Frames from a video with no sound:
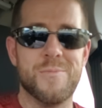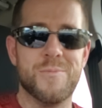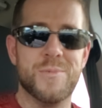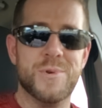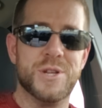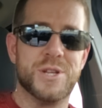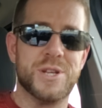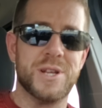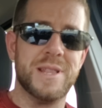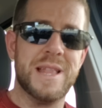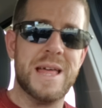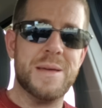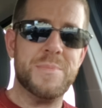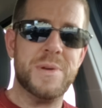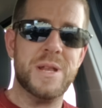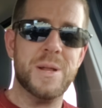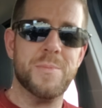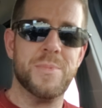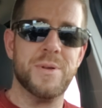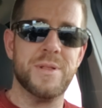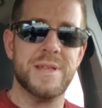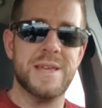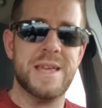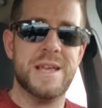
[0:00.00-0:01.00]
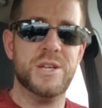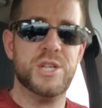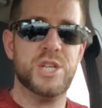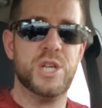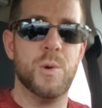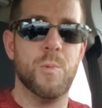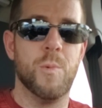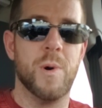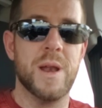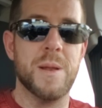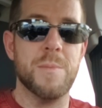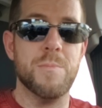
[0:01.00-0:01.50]
which led me to believe
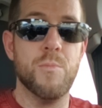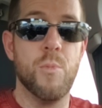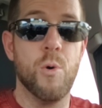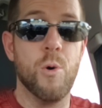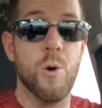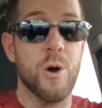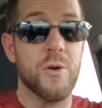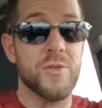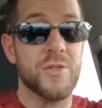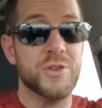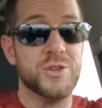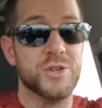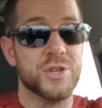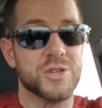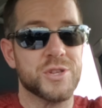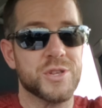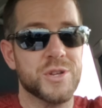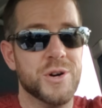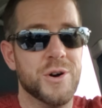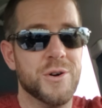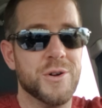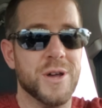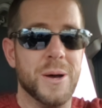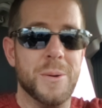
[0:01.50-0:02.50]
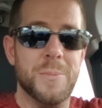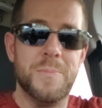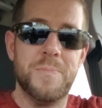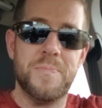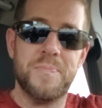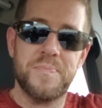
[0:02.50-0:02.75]
she wanted more than just a hookup.